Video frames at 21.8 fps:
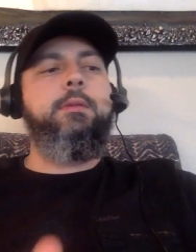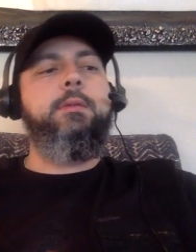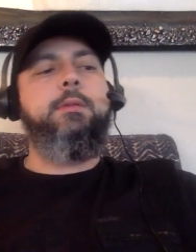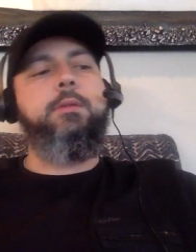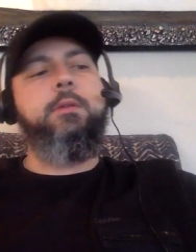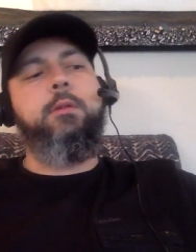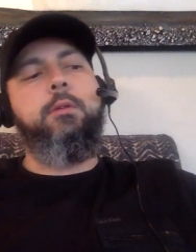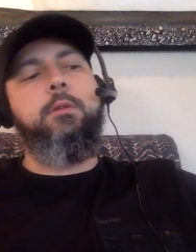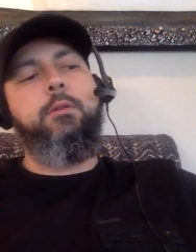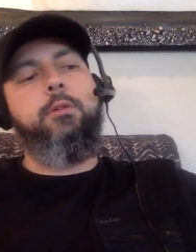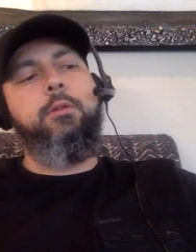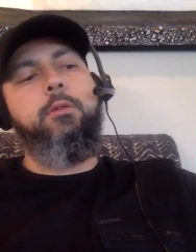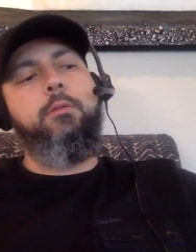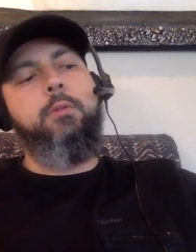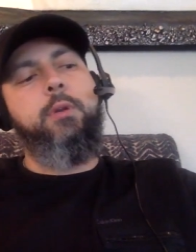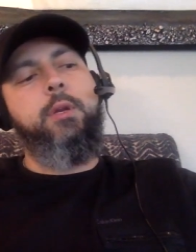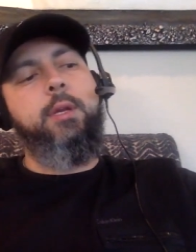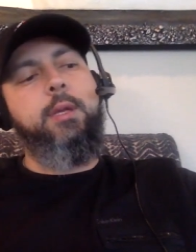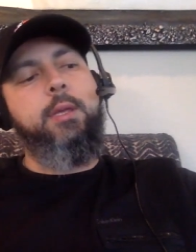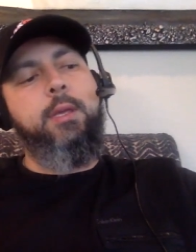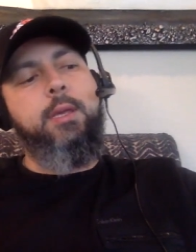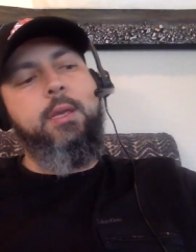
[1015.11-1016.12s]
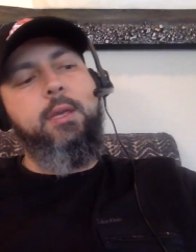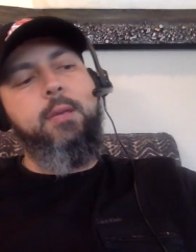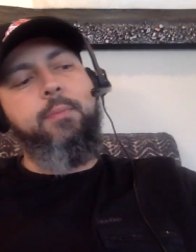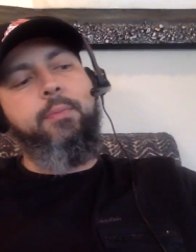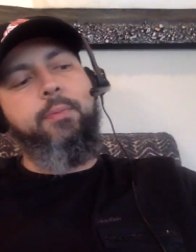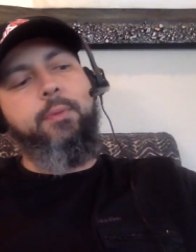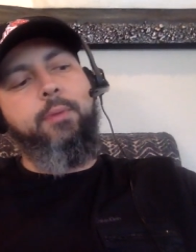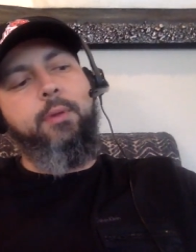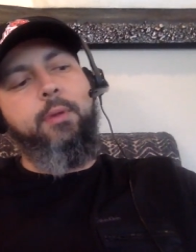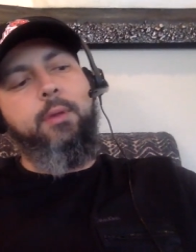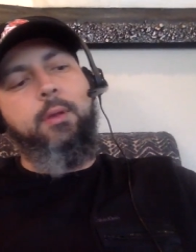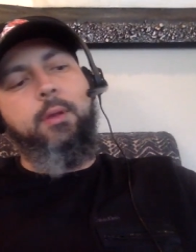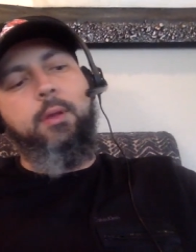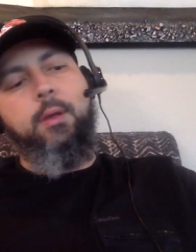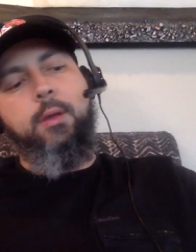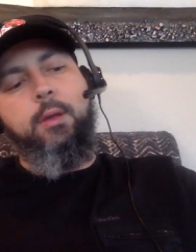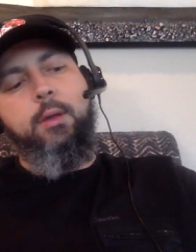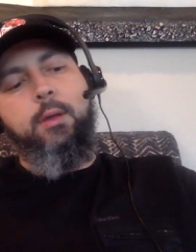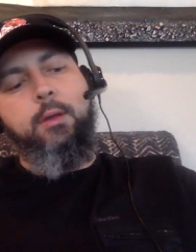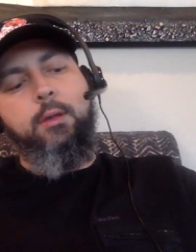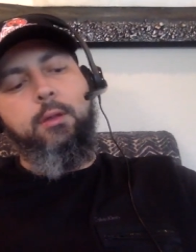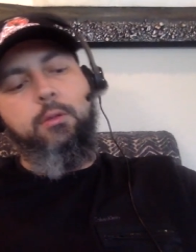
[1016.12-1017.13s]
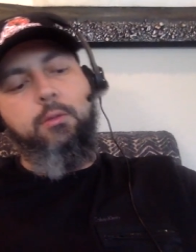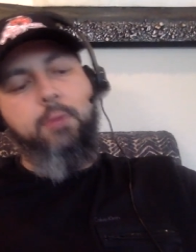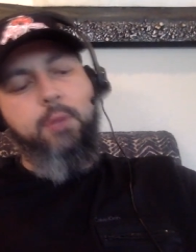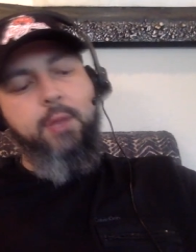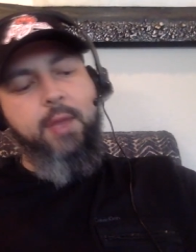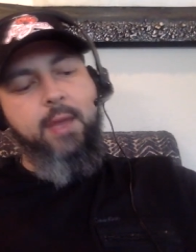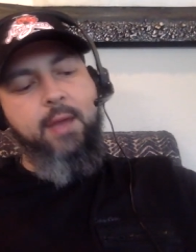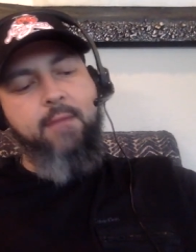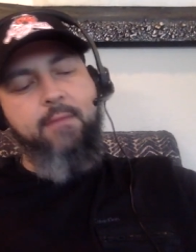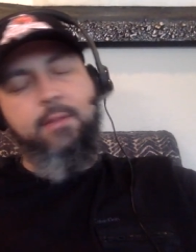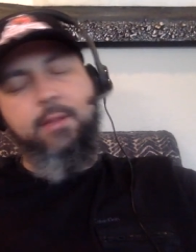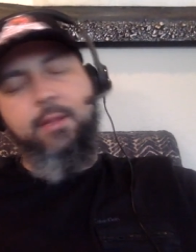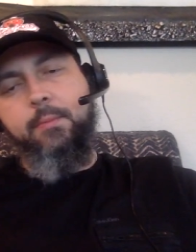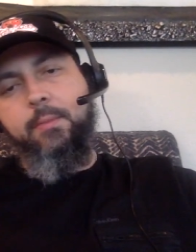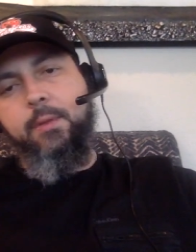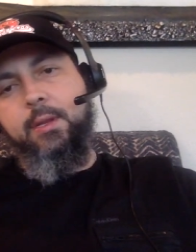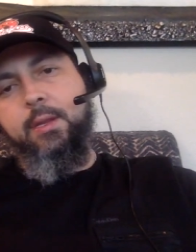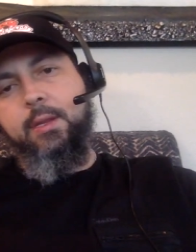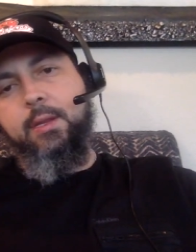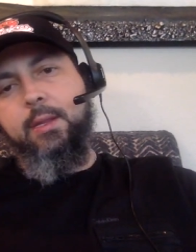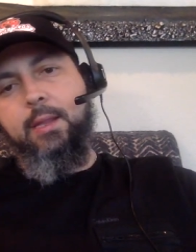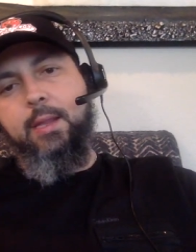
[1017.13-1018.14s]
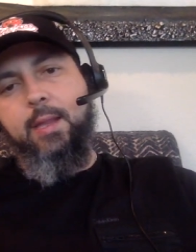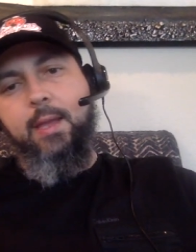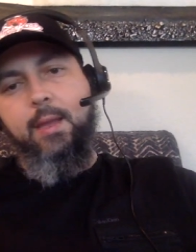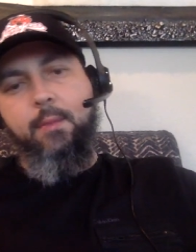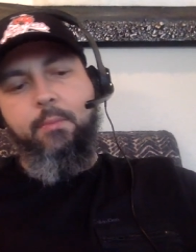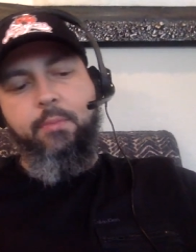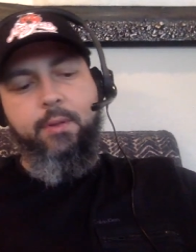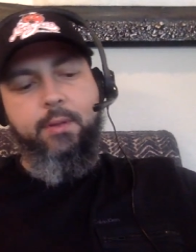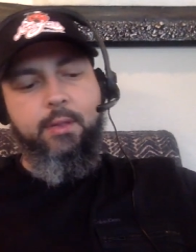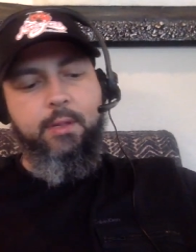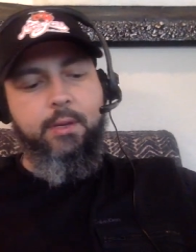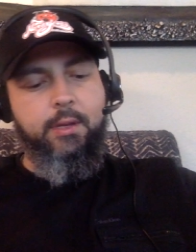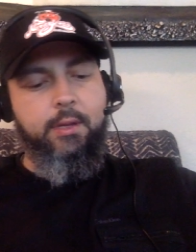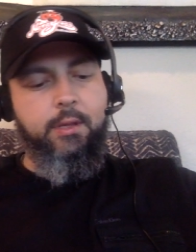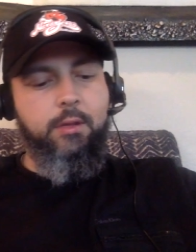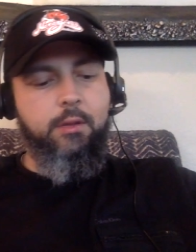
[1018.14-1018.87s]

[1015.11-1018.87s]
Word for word: So you want to keep, uh, you want to have limited liability.